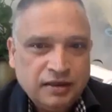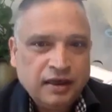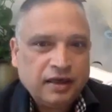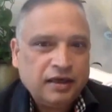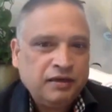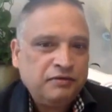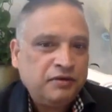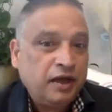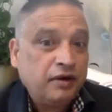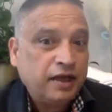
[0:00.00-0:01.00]
Like if you
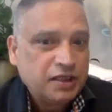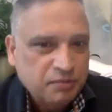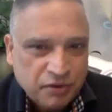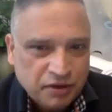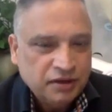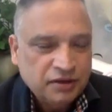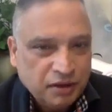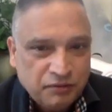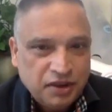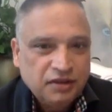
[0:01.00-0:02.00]
are expert in
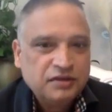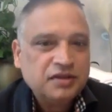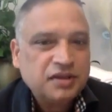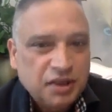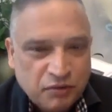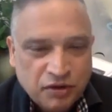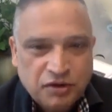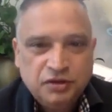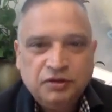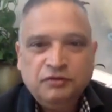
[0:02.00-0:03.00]
something, just keep
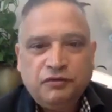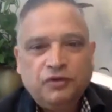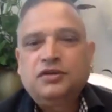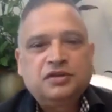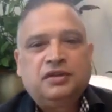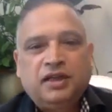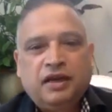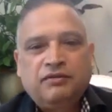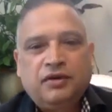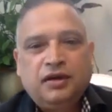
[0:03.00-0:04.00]
continue focus on
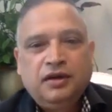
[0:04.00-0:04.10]
that one.